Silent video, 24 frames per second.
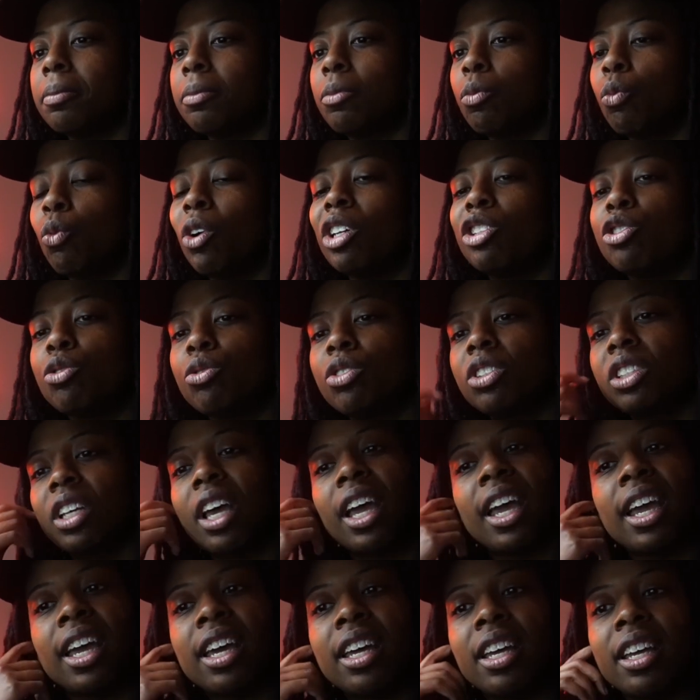what you
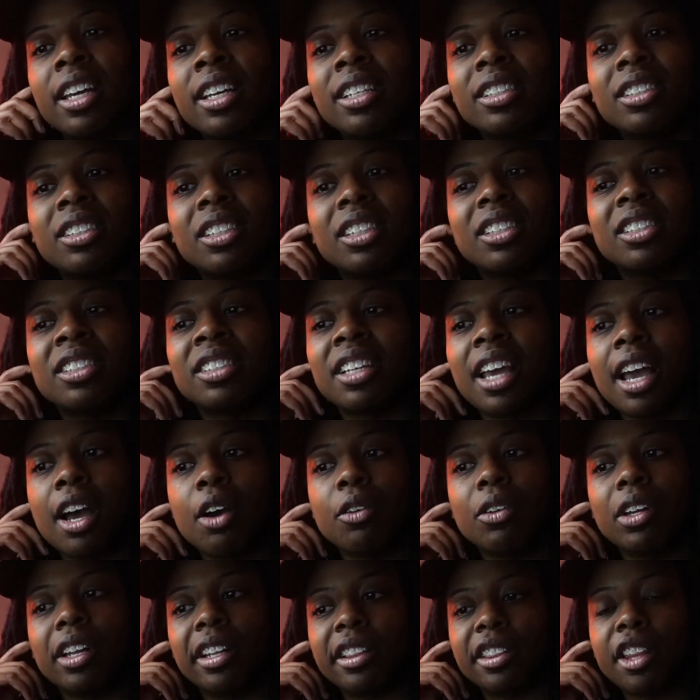saying is just
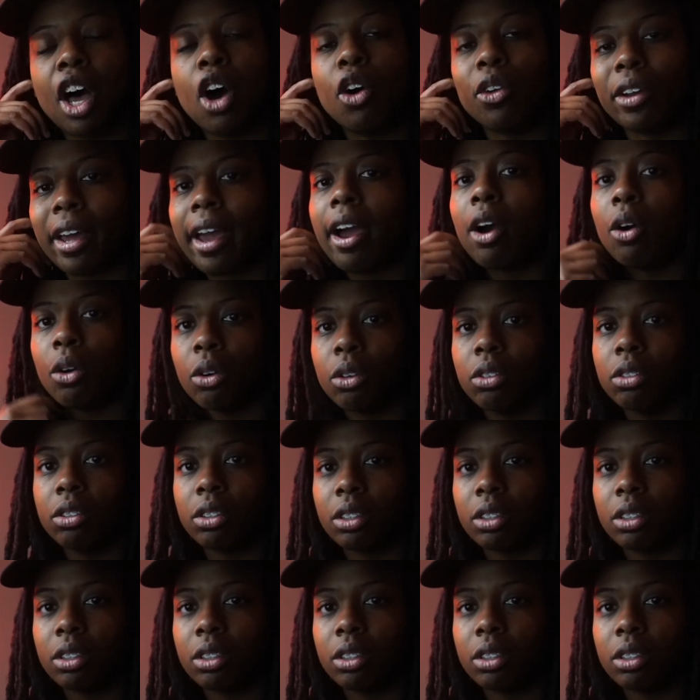sounding thought out.